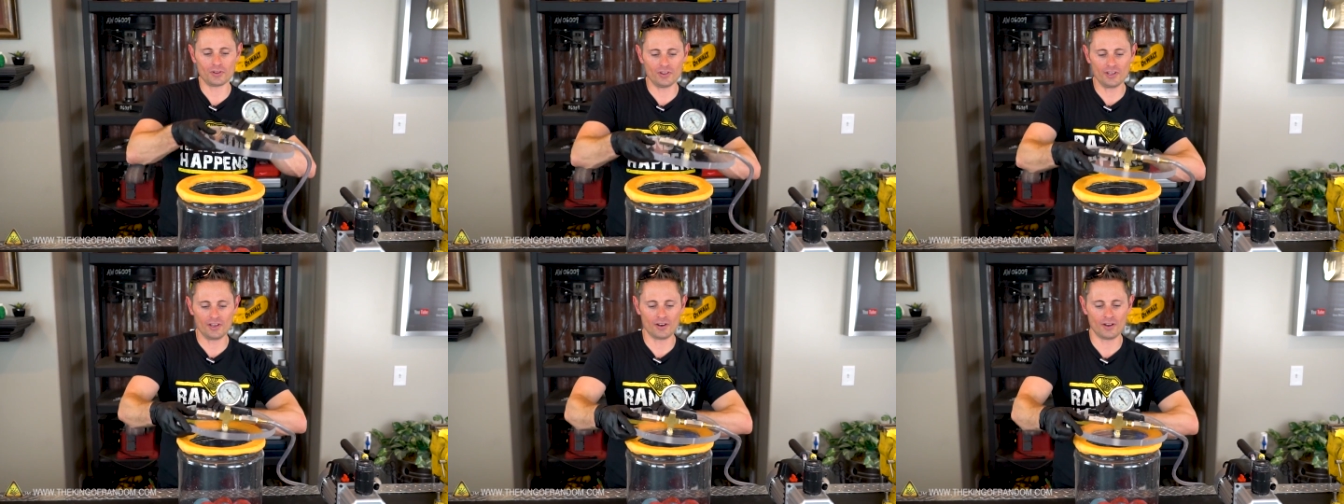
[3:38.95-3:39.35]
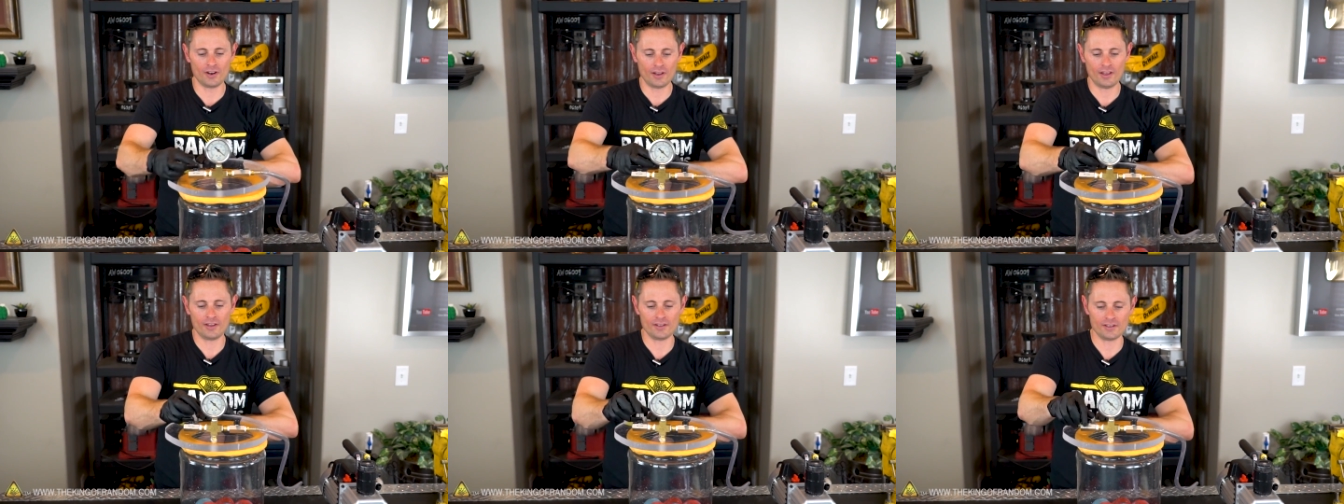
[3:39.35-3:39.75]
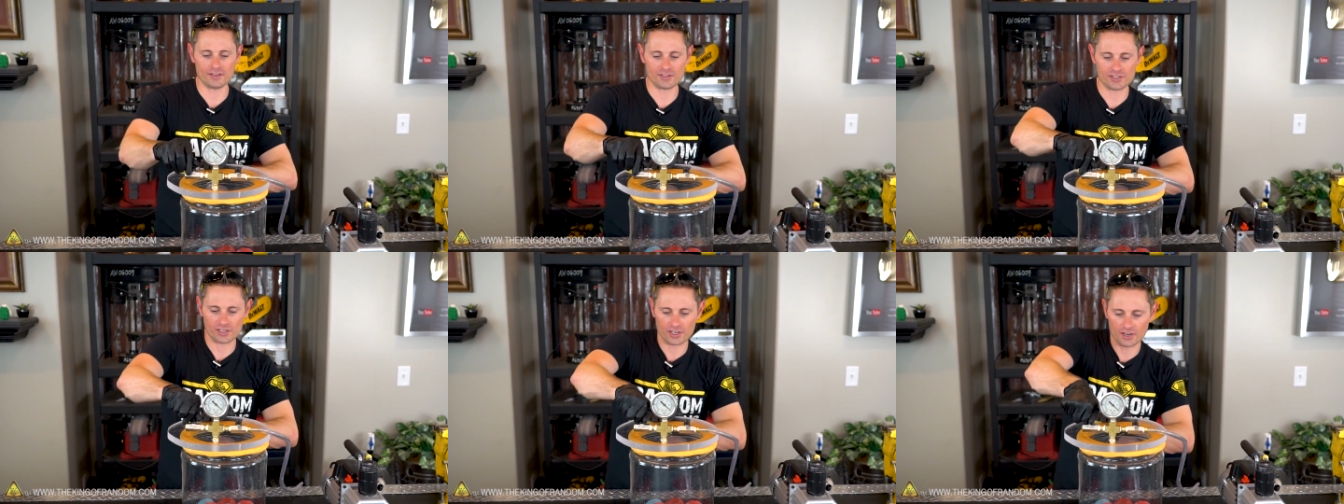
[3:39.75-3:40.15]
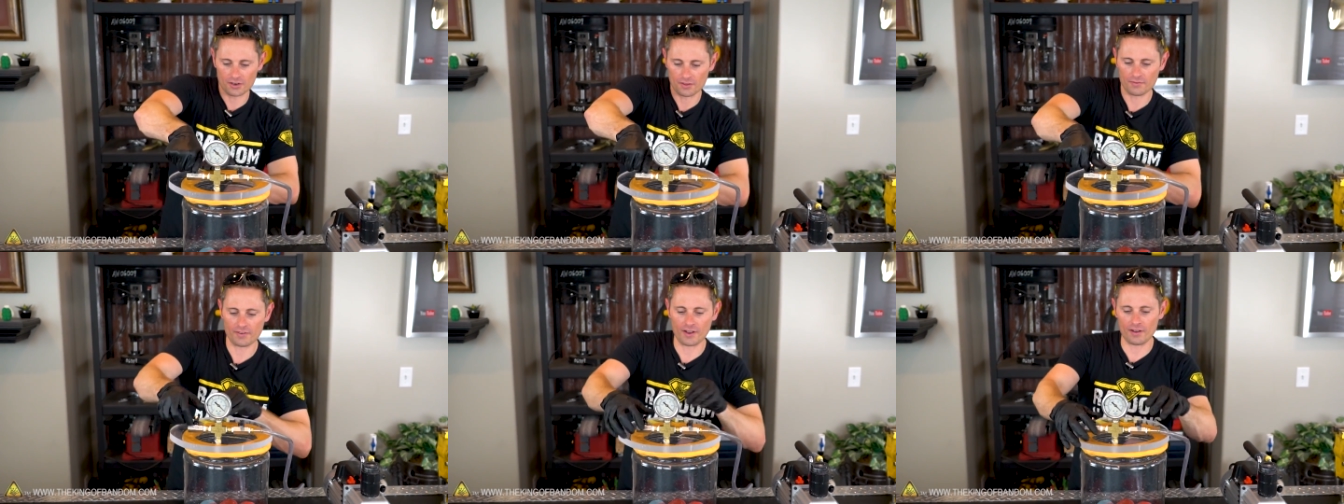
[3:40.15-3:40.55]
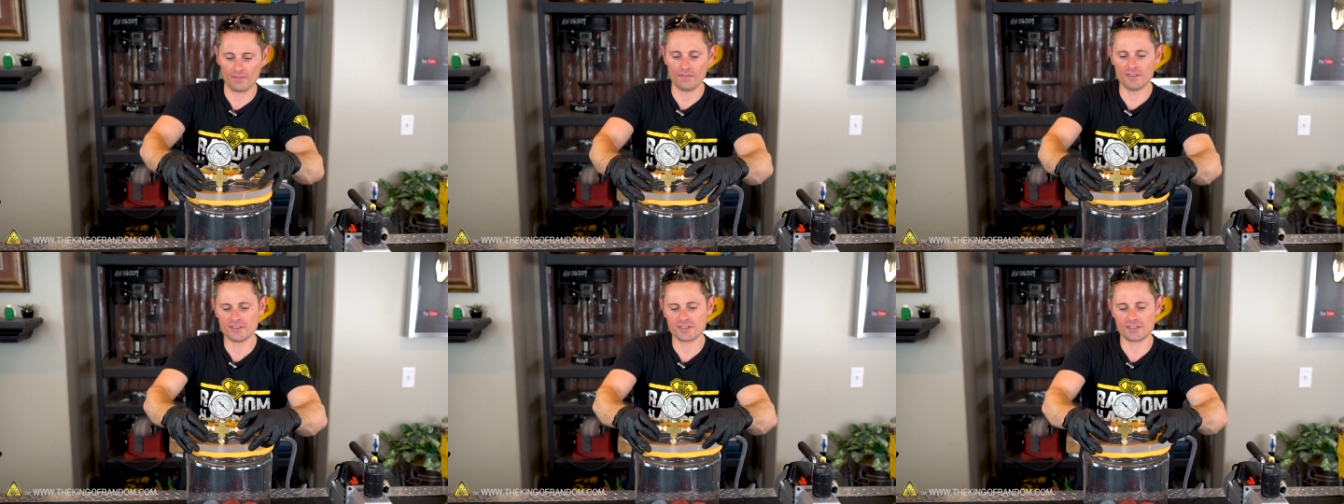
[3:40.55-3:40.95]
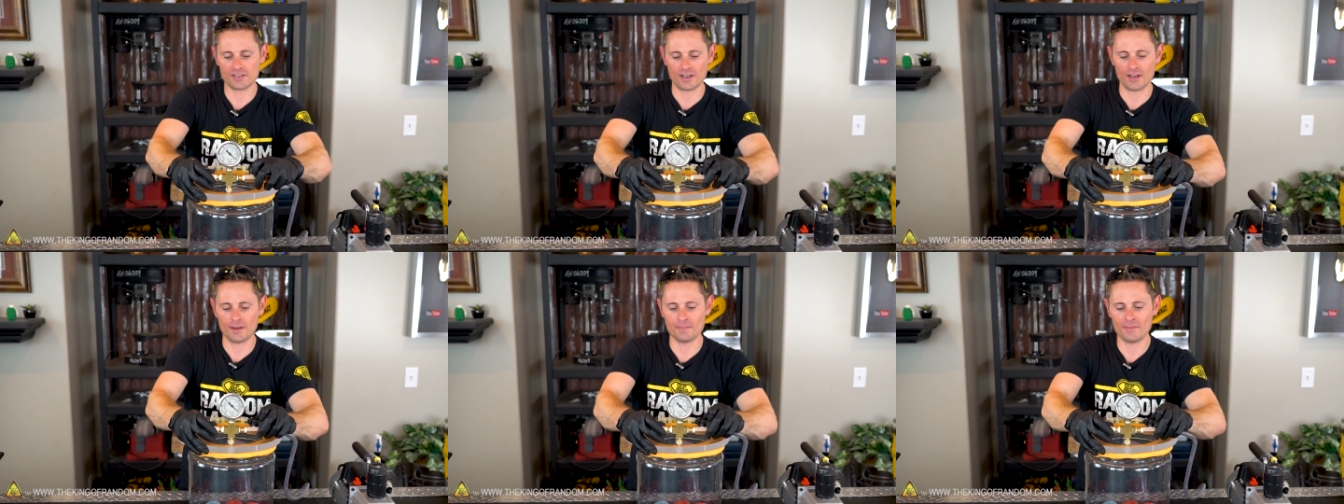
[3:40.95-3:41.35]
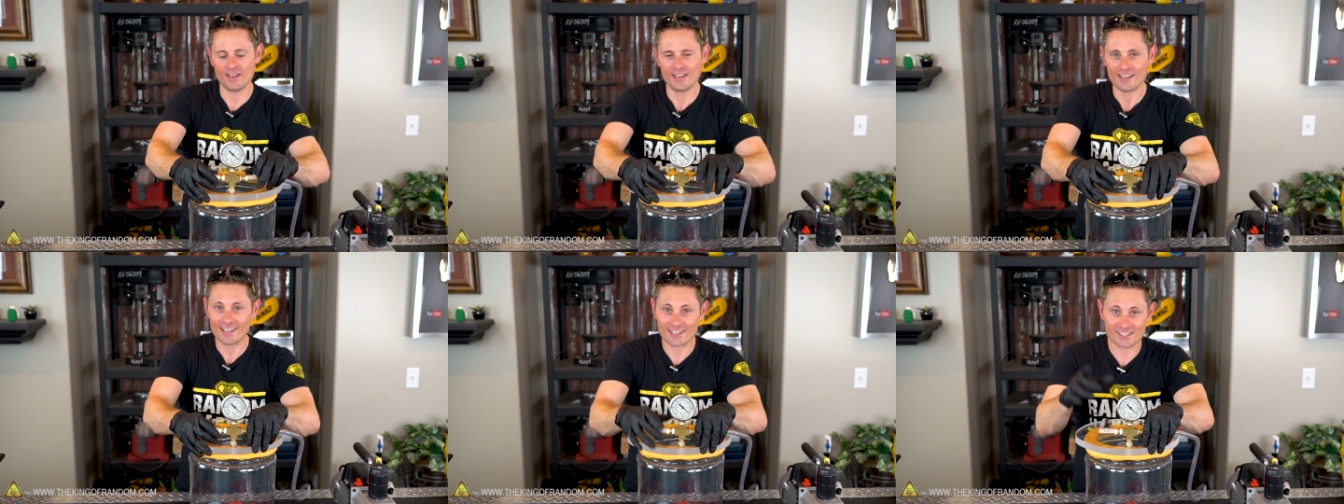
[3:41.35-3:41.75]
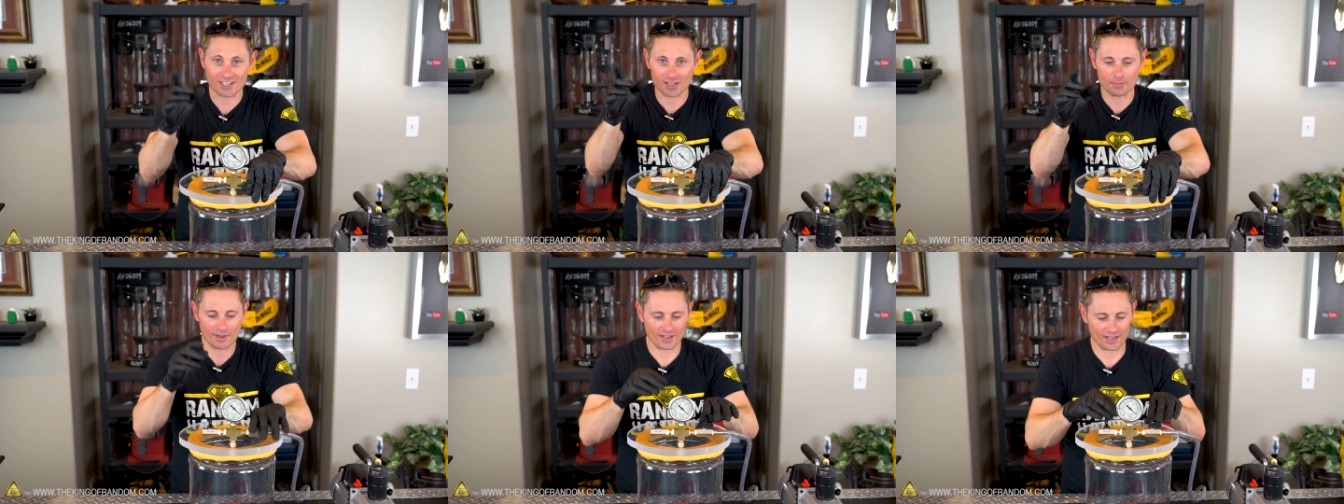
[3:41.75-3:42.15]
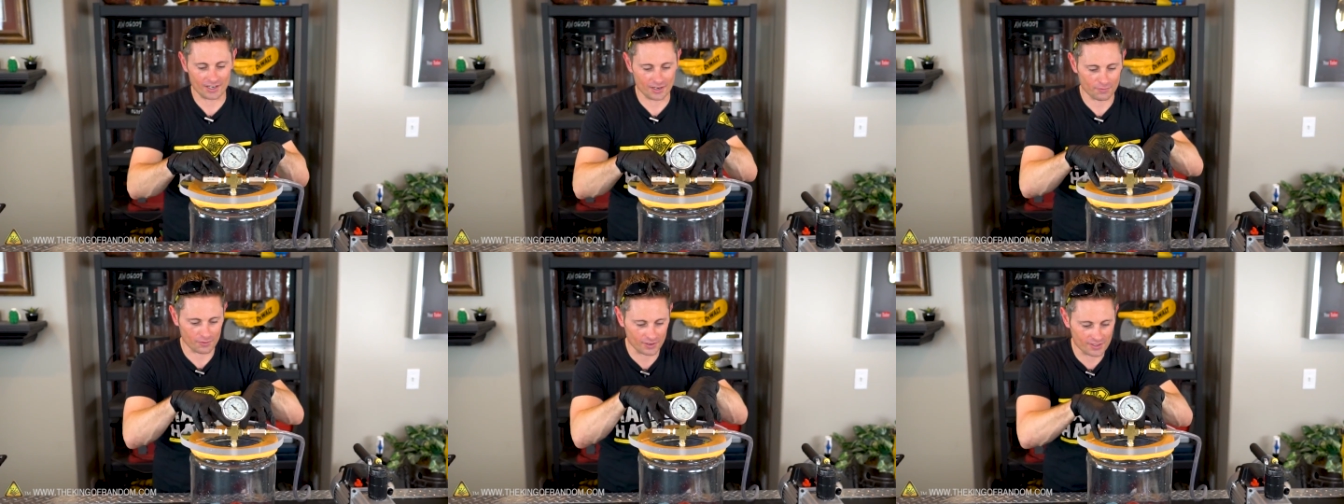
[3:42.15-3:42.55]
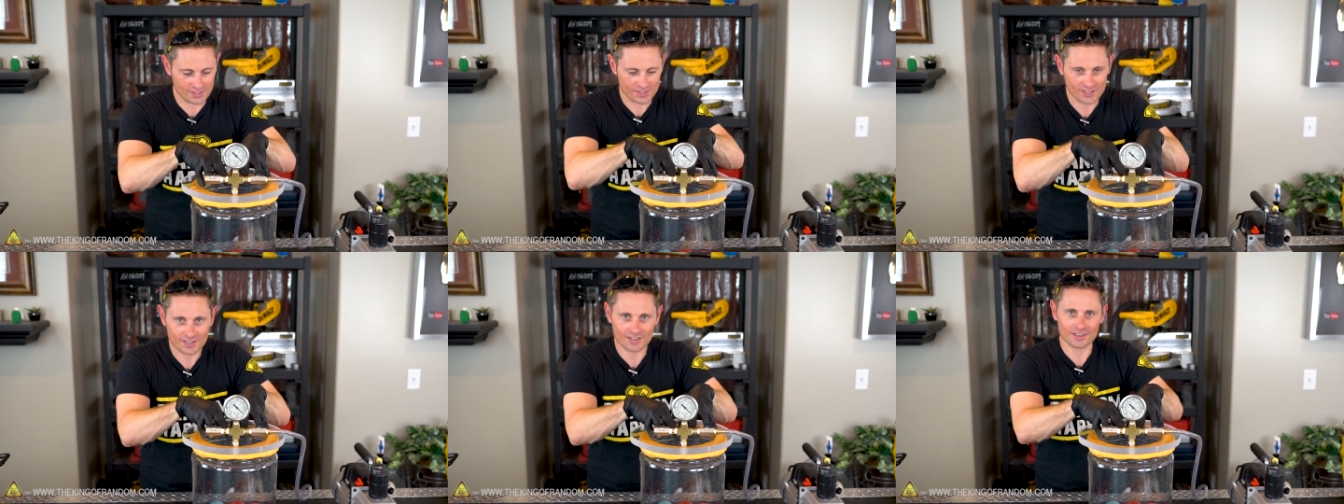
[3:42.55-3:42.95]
the lid on and secure the valve this time, is it gonna make any difference?